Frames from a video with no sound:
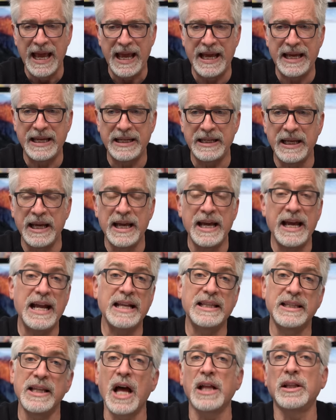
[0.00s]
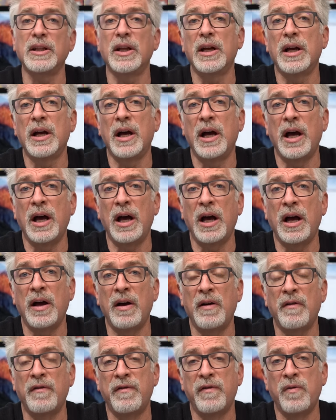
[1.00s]
And it's not
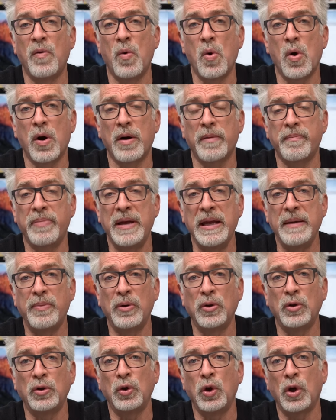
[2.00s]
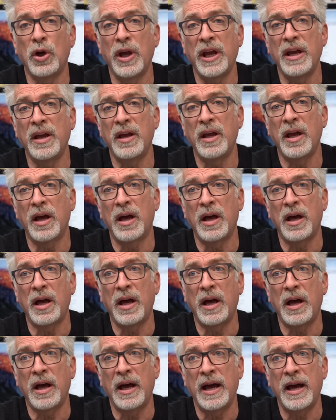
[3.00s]
for people looking
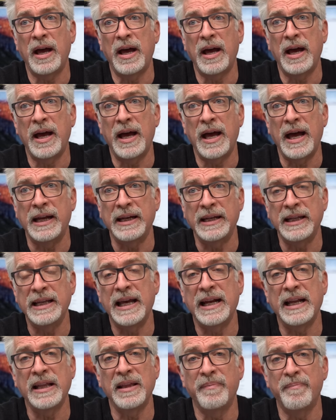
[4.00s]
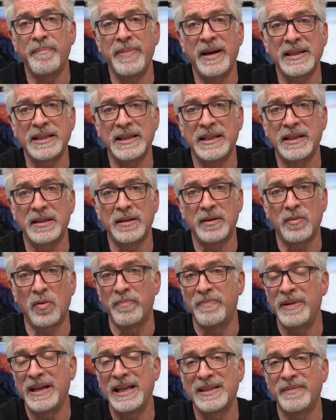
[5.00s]
at getting the best or
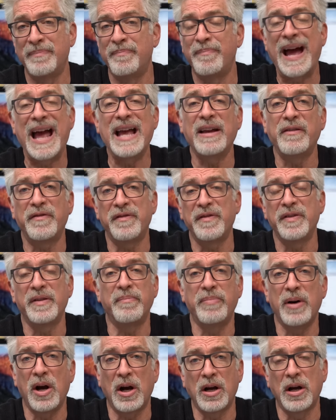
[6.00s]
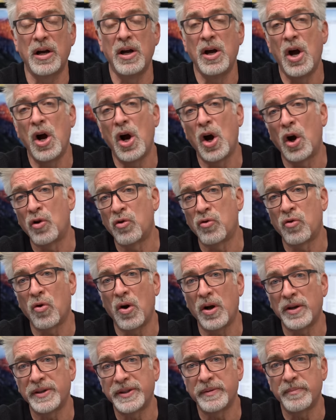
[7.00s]
biggest bang for the buck
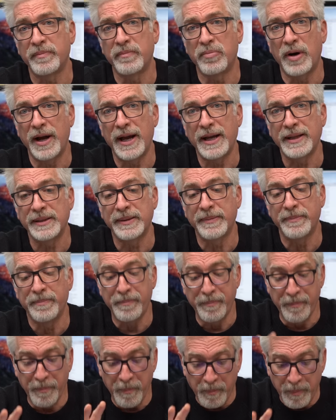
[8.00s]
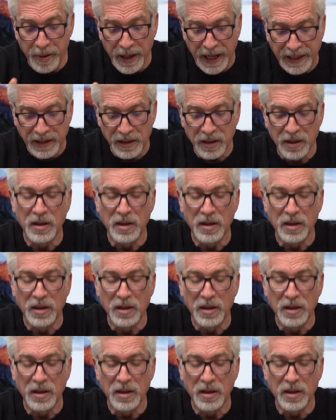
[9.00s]
across brands. But